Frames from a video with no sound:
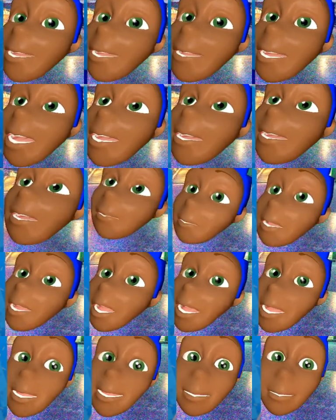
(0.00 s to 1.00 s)
not at all.
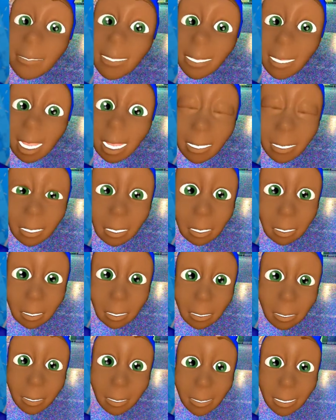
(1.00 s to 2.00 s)
Oh,
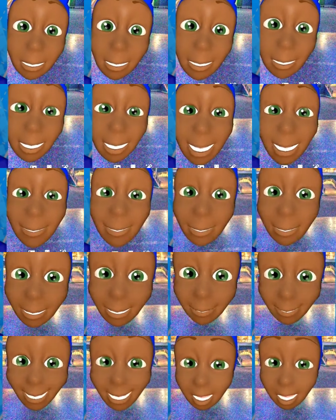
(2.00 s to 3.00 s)
I think
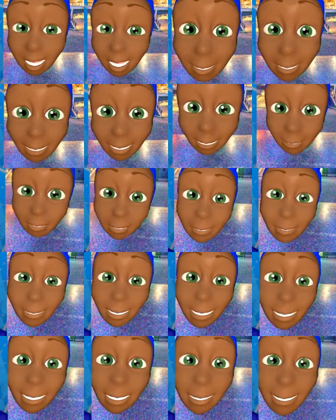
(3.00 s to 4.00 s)
my camera just...
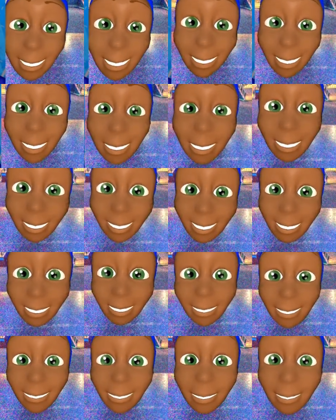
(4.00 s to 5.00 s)
Sorry,
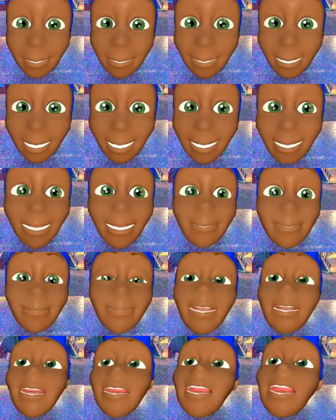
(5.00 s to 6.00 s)
guys. Sorry.
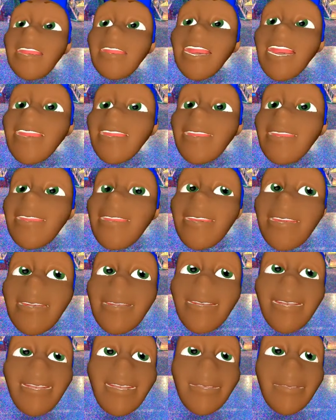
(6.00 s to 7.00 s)
All right, so here's what